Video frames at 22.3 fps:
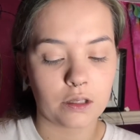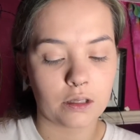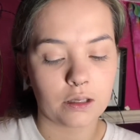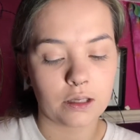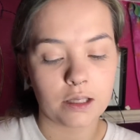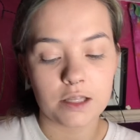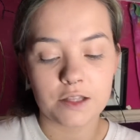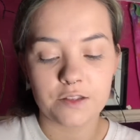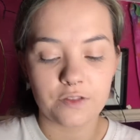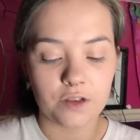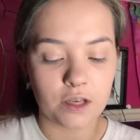
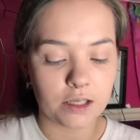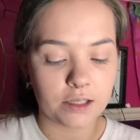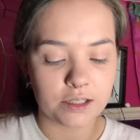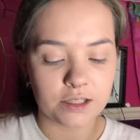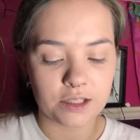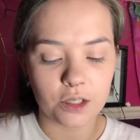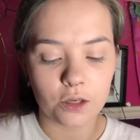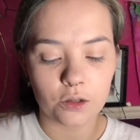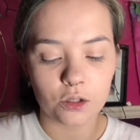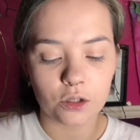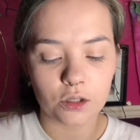It's fine, it's the
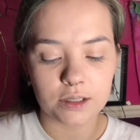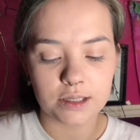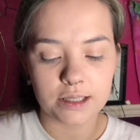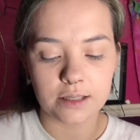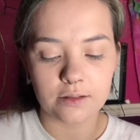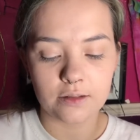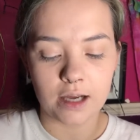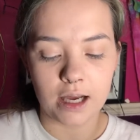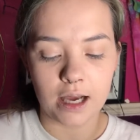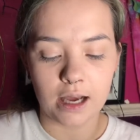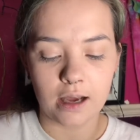only concealer I
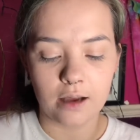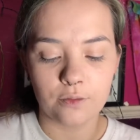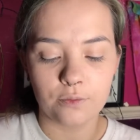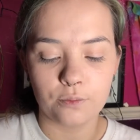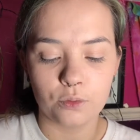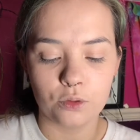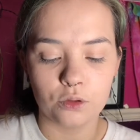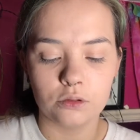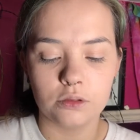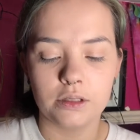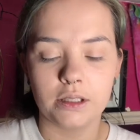have,
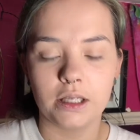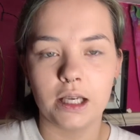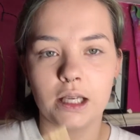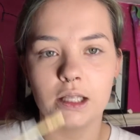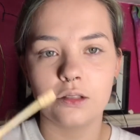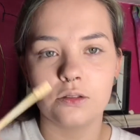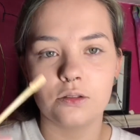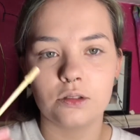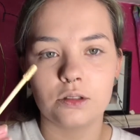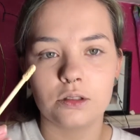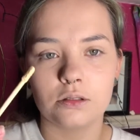but yeah, it
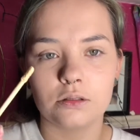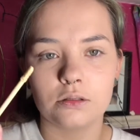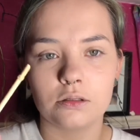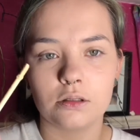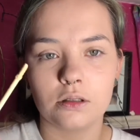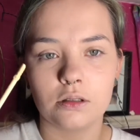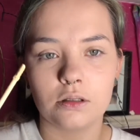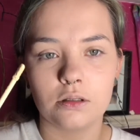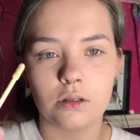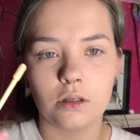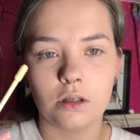looks
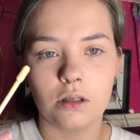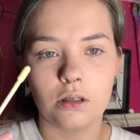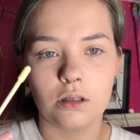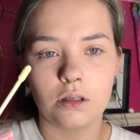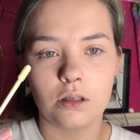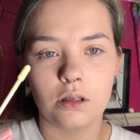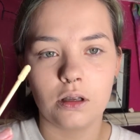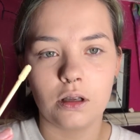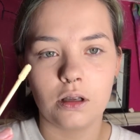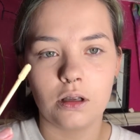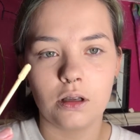
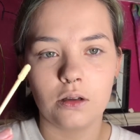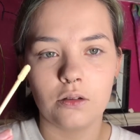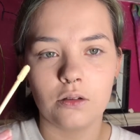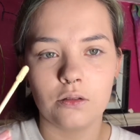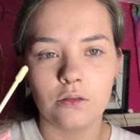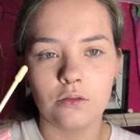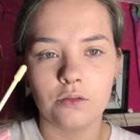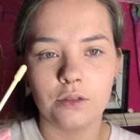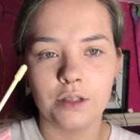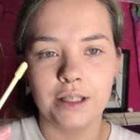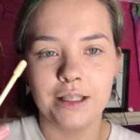
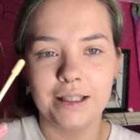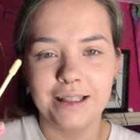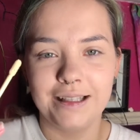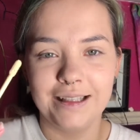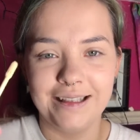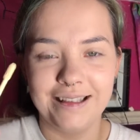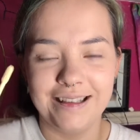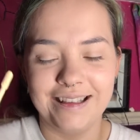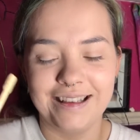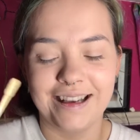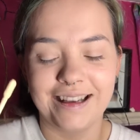really
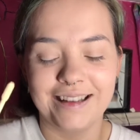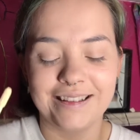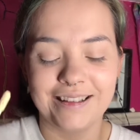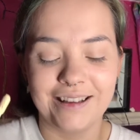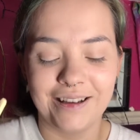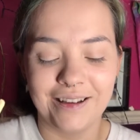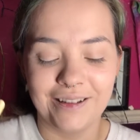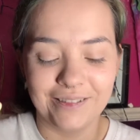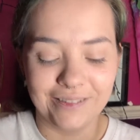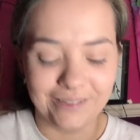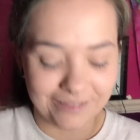
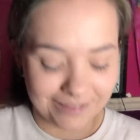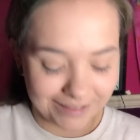yellow.